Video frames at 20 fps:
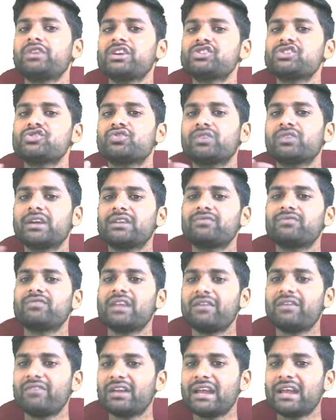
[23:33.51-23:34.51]
Ratio
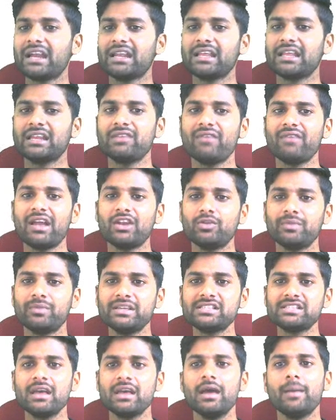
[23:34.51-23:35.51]
never get any value
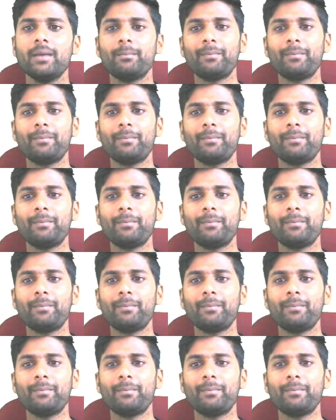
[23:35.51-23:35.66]
means